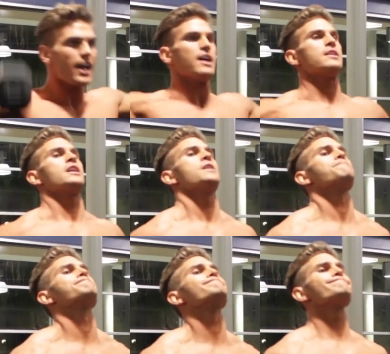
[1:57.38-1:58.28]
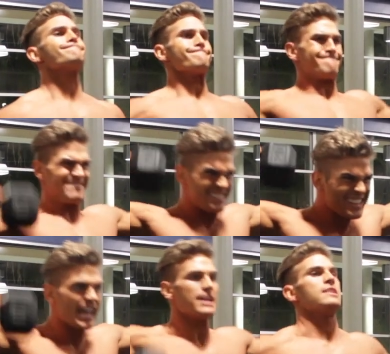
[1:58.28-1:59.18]

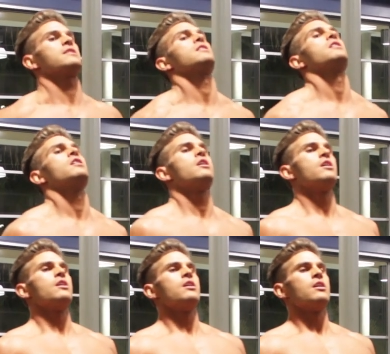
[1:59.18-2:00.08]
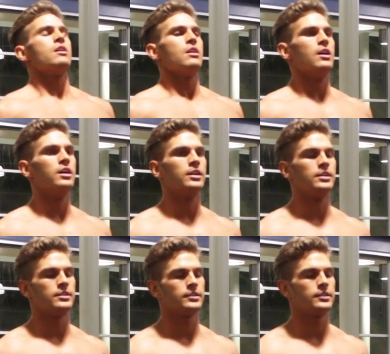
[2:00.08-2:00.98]

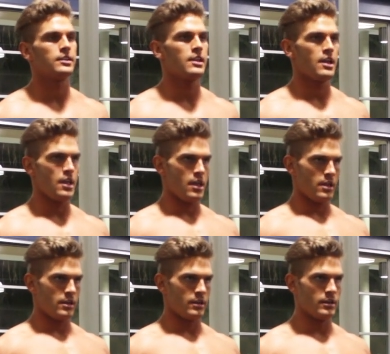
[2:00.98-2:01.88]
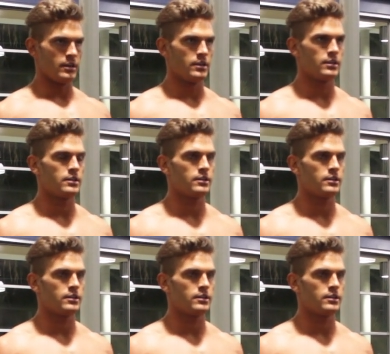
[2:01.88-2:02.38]
(no one is talking)